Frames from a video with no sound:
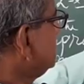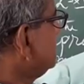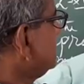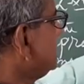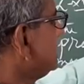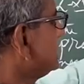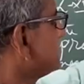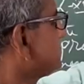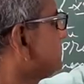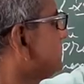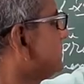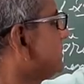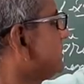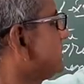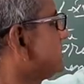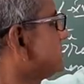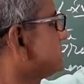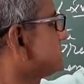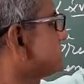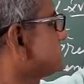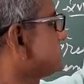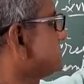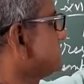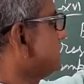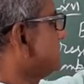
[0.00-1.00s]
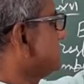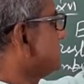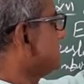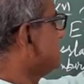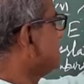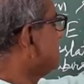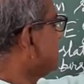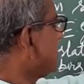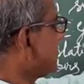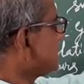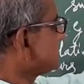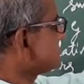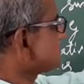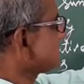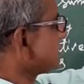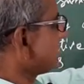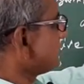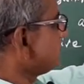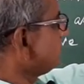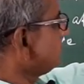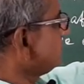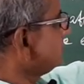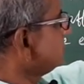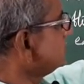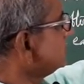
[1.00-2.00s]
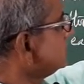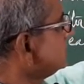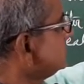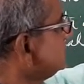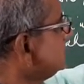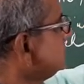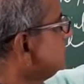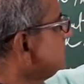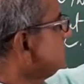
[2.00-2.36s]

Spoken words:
it was last summoned